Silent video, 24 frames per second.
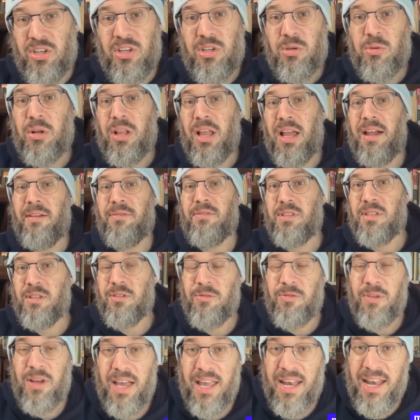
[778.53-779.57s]
You will have to
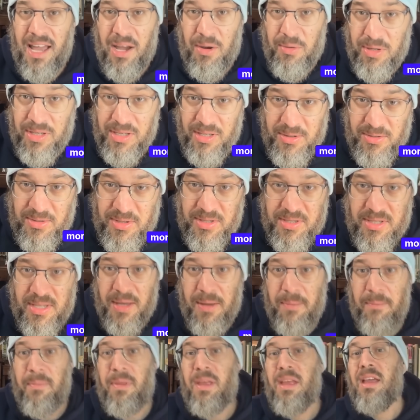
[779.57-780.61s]
define how it uses
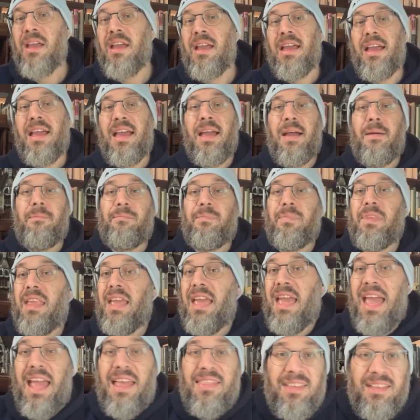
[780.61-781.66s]
them,
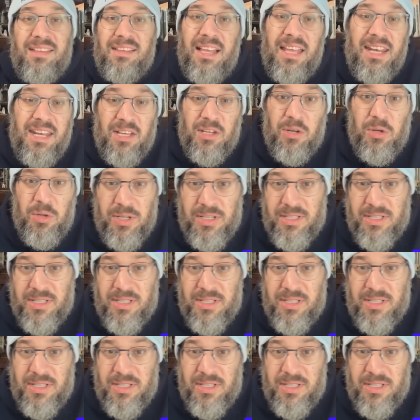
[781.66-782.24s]
and then let it go to